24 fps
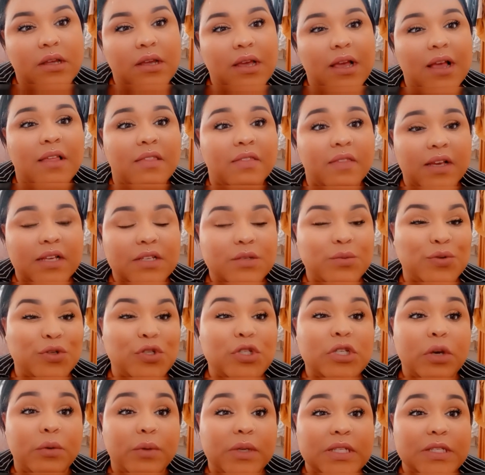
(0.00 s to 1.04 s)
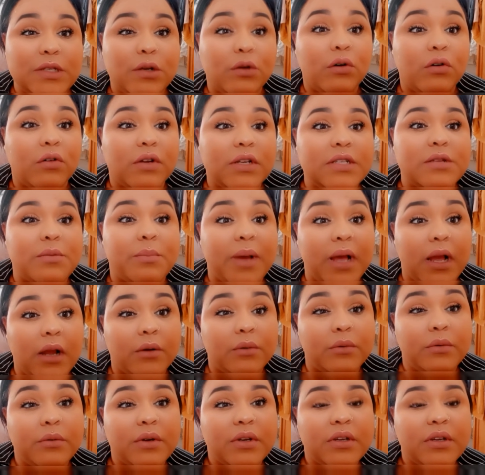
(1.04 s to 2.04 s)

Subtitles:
and that's what Zoe's Law is about.